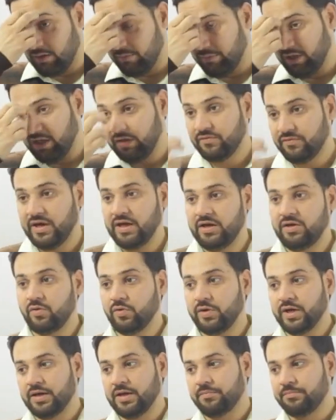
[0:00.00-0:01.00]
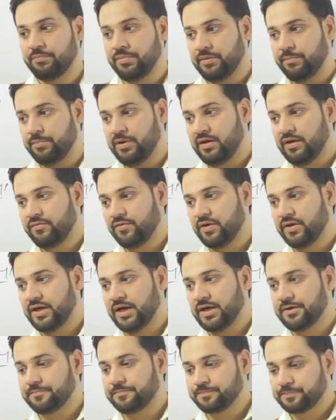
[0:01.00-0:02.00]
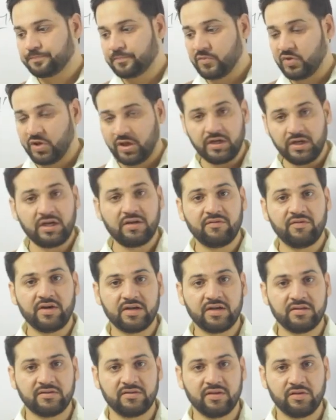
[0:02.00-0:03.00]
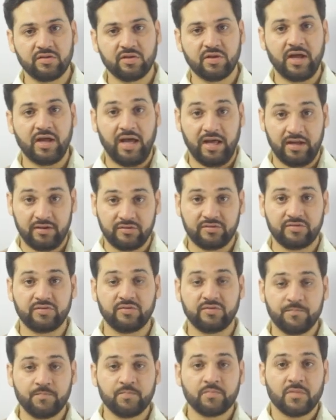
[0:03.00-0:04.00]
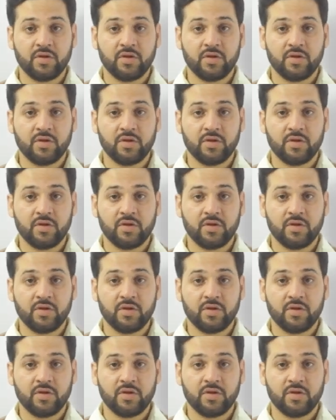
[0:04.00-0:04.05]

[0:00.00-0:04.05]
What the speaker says: Meanwhile, you can prepare for that general awareness section, as